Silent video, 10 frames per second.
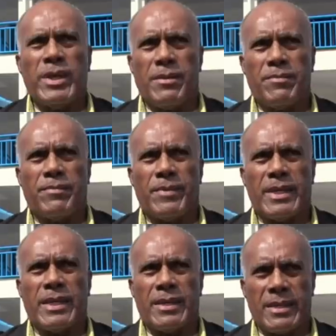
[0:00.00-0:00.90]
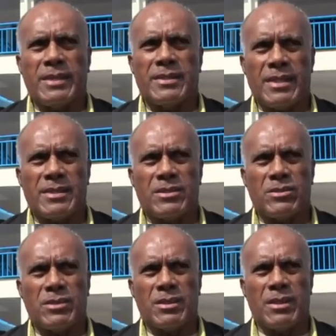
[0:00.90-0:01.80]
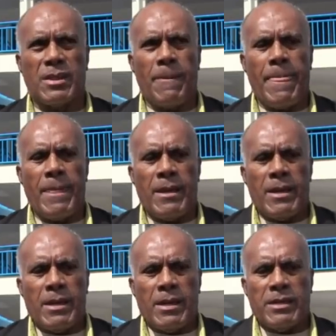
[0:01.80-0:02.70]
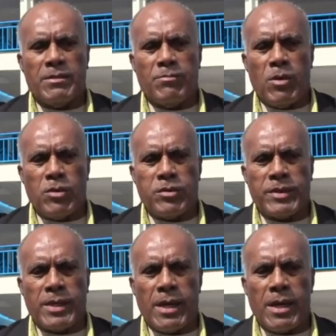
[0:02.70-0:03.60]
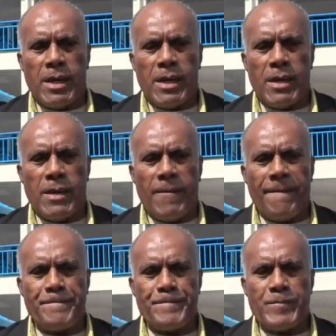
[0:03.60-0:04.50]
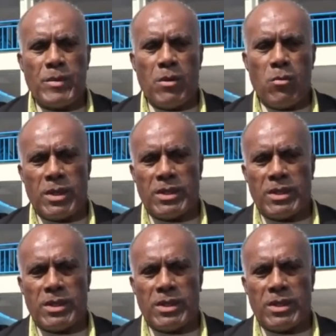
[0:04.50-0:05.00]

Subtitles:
Sports Minister Lysenia Tutumbo says talks are underway for our team to receive